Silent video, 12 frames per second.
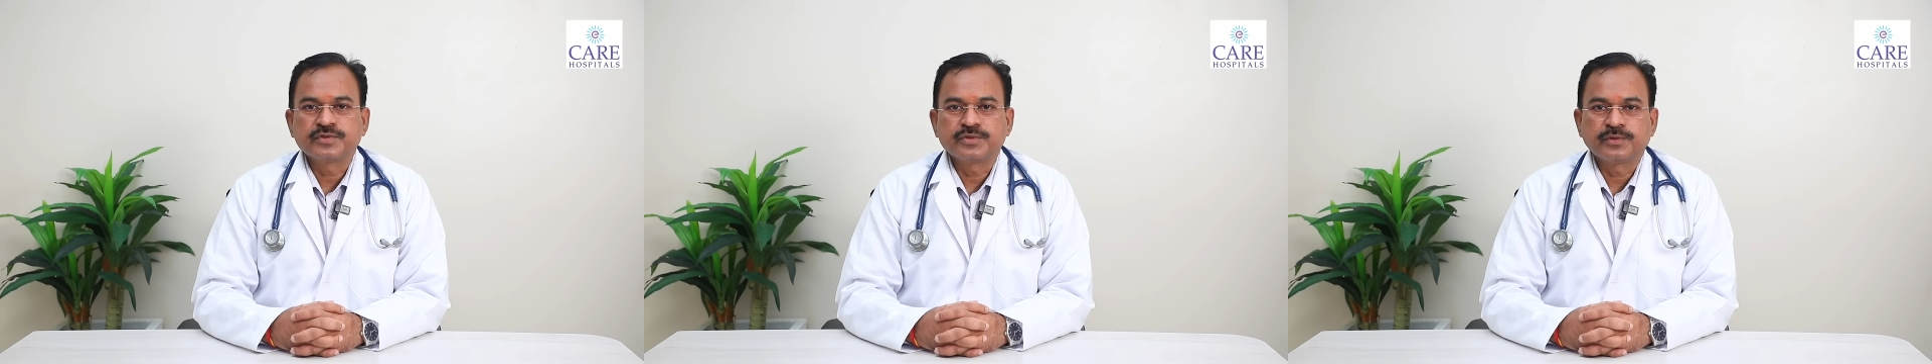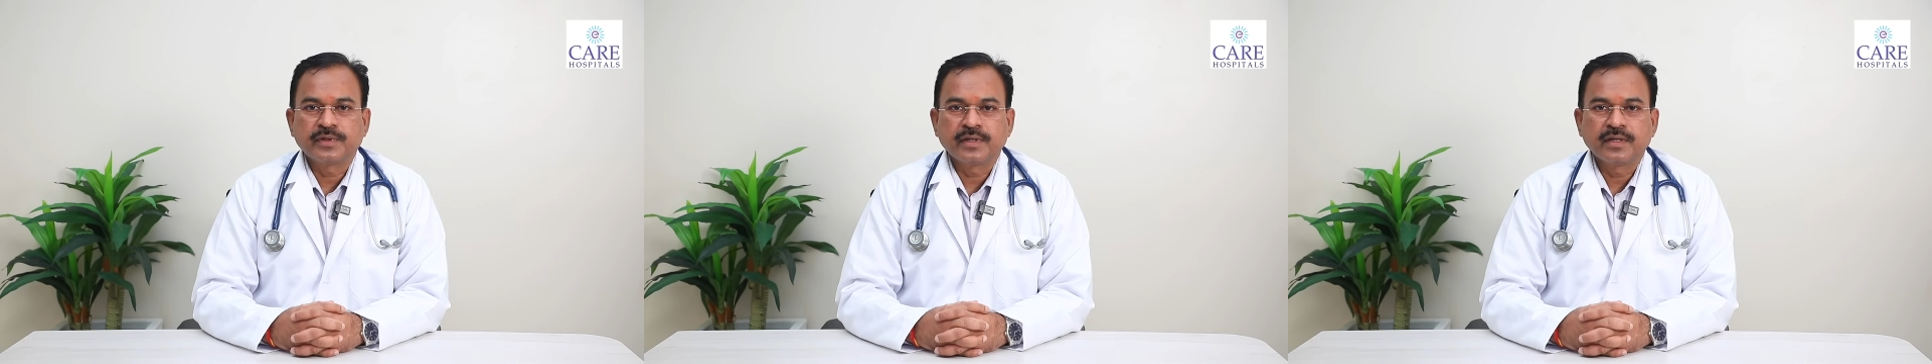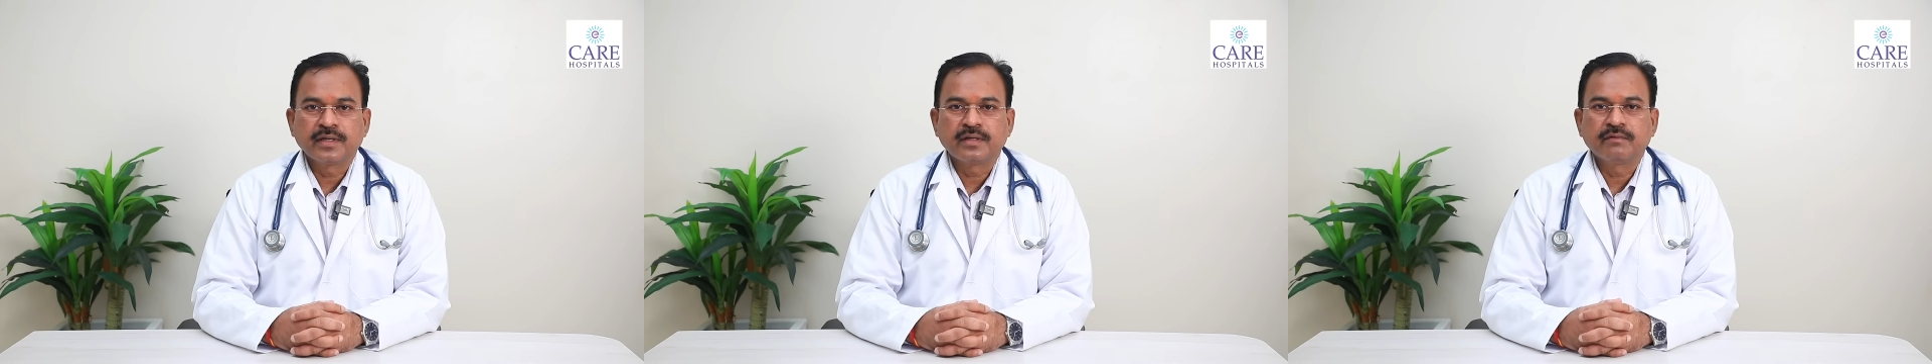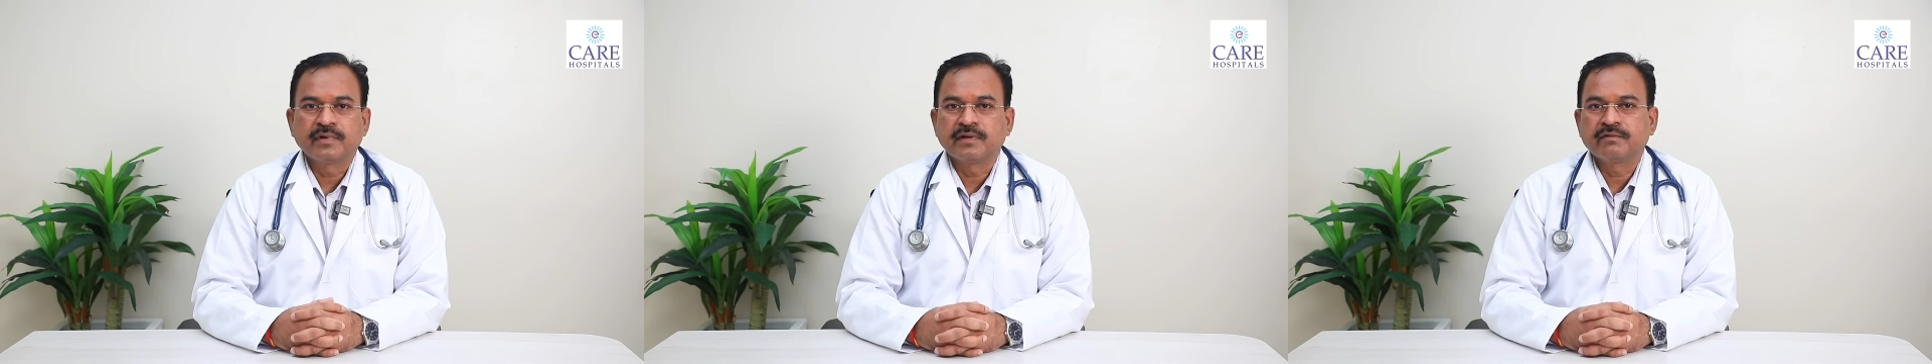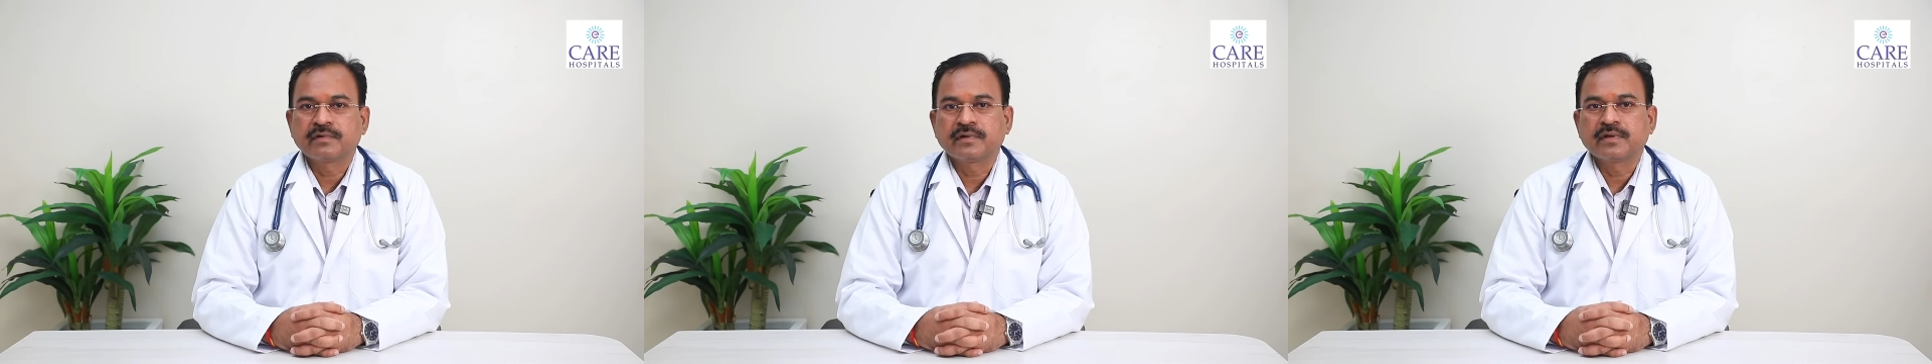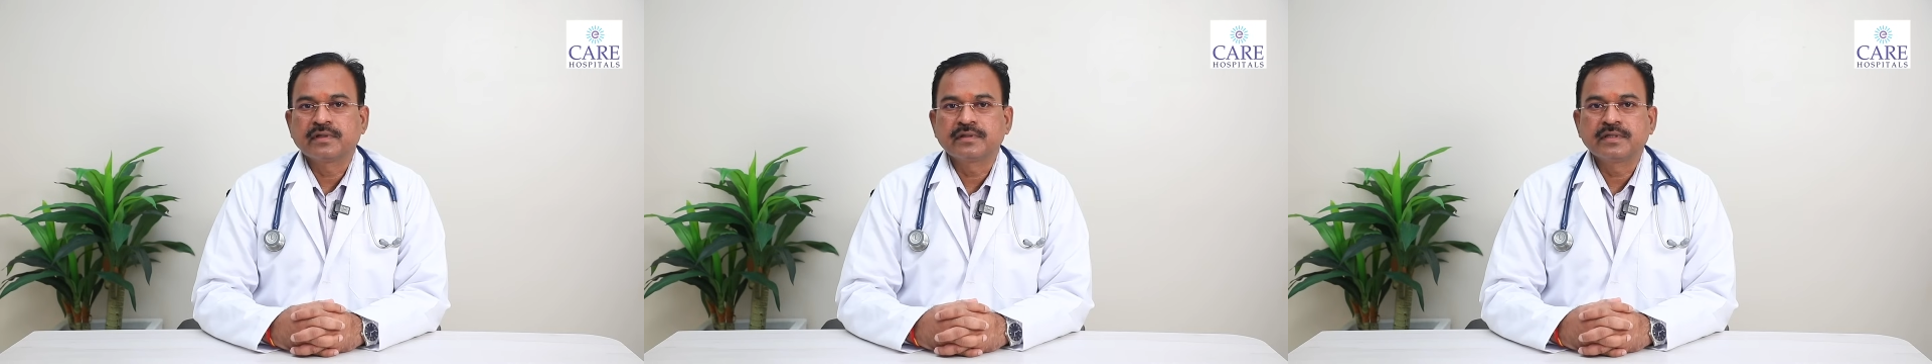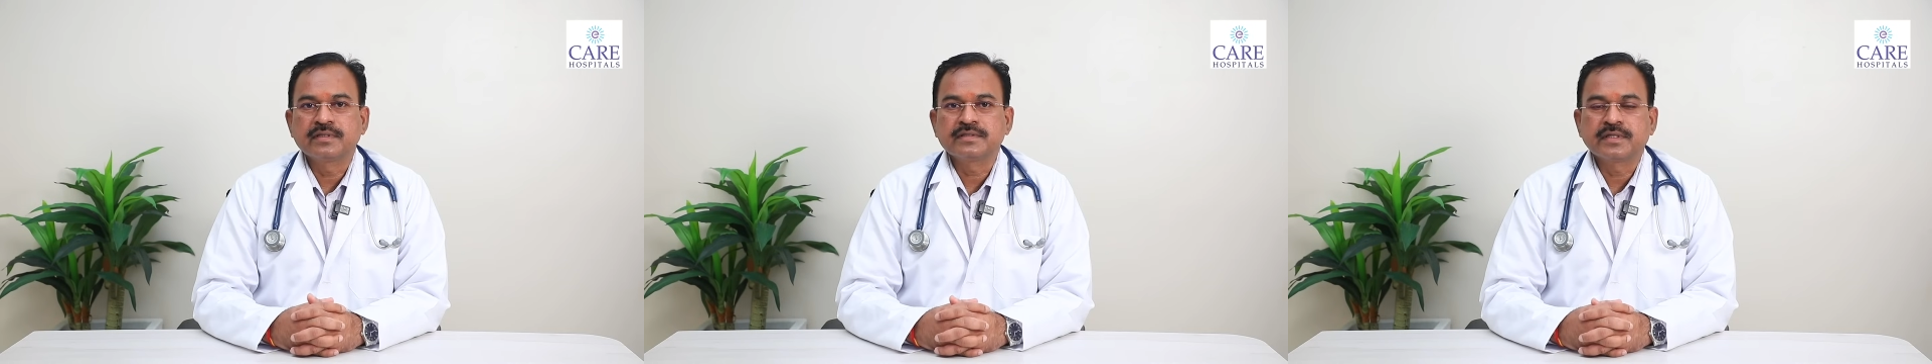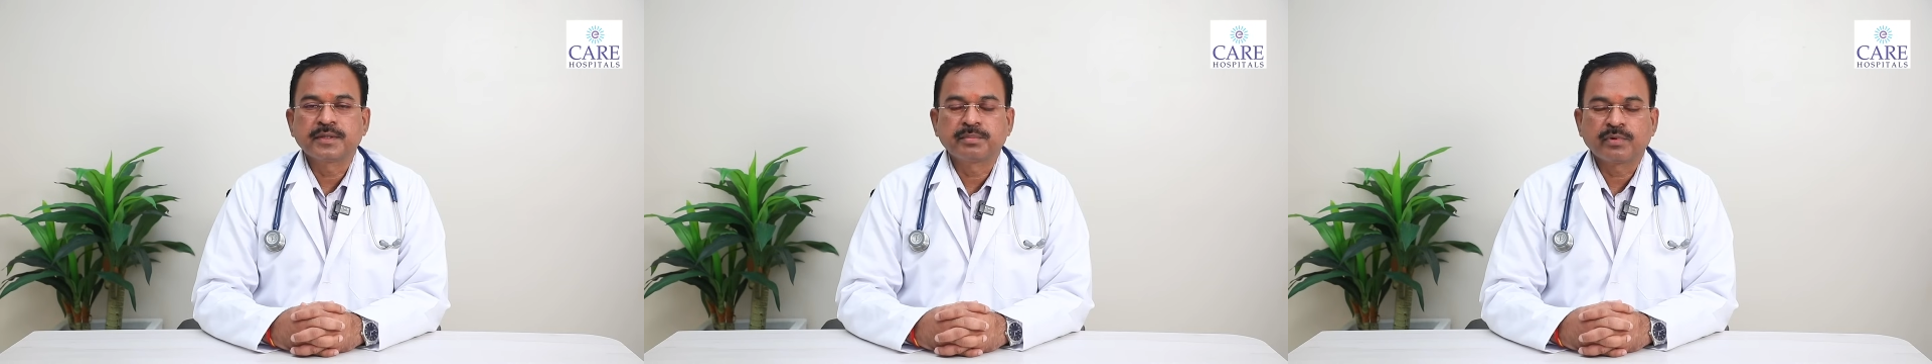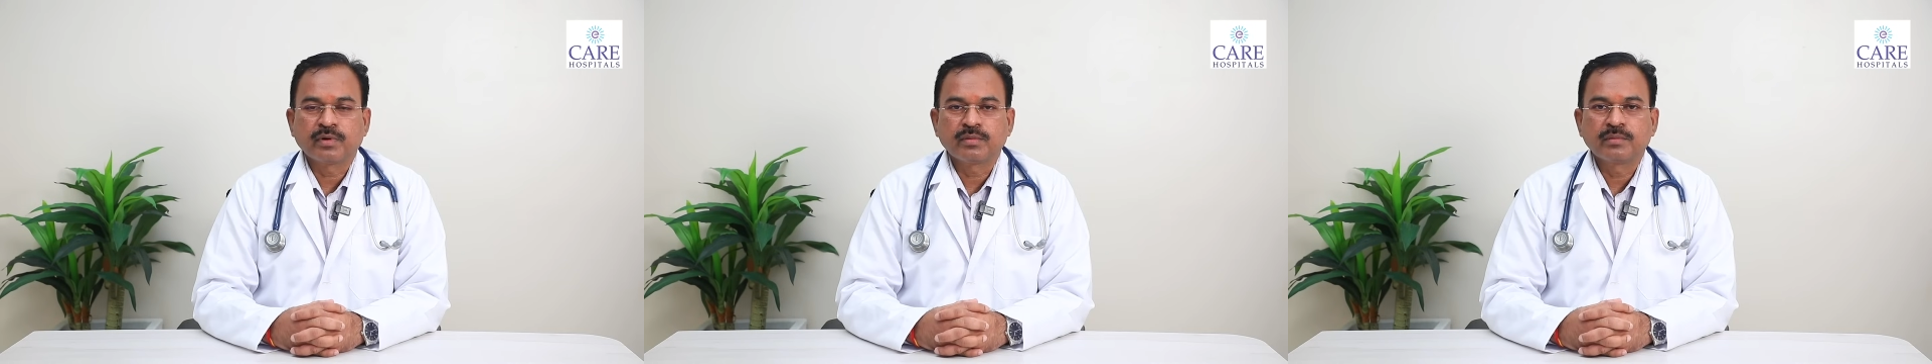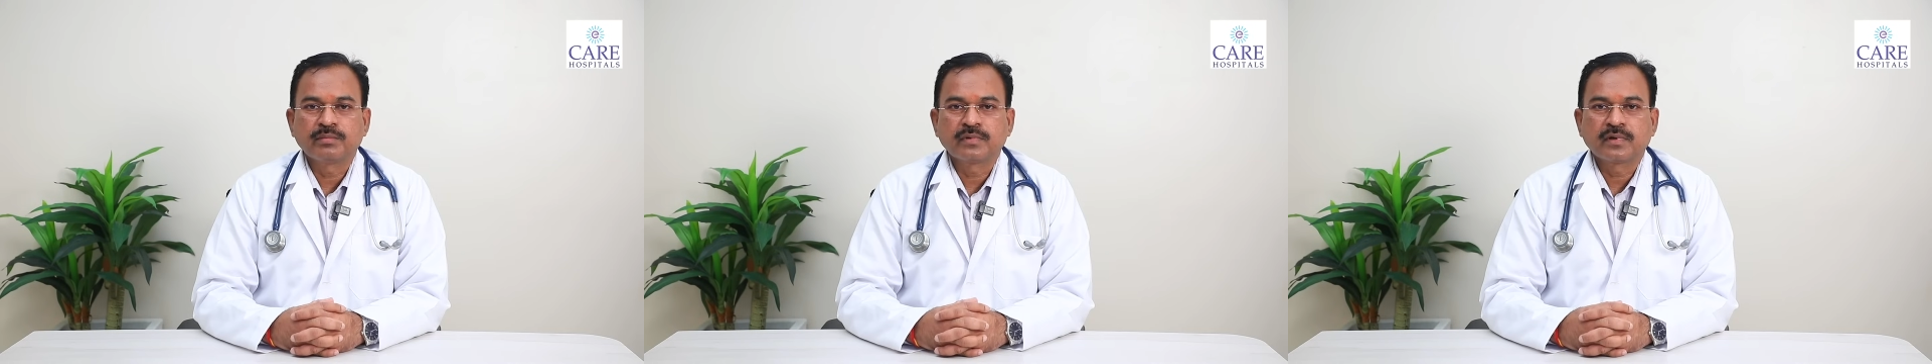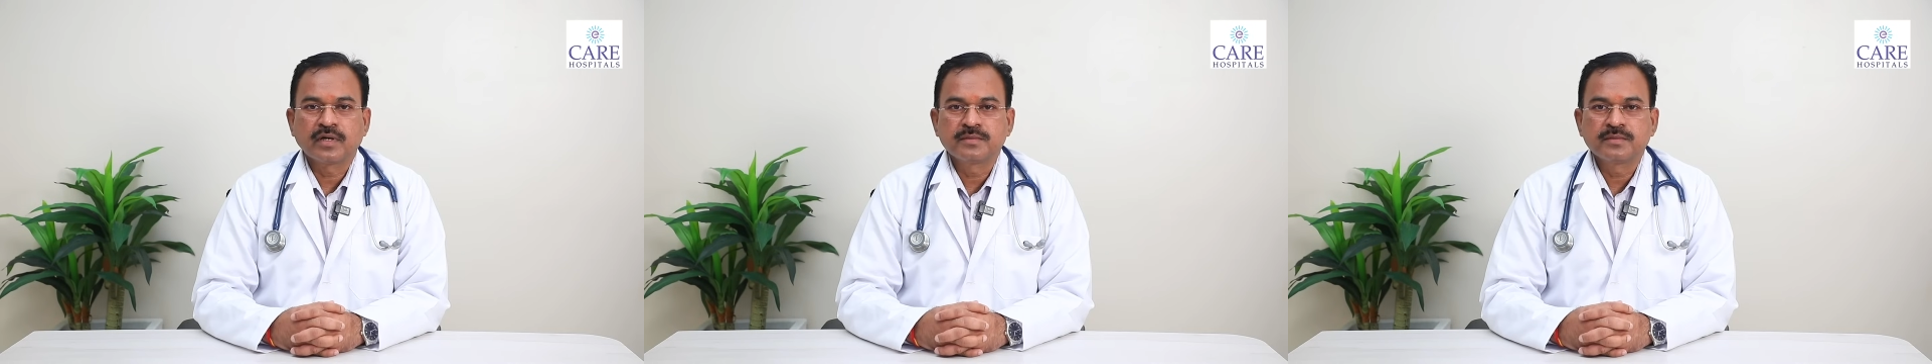we should take whenever there is any problem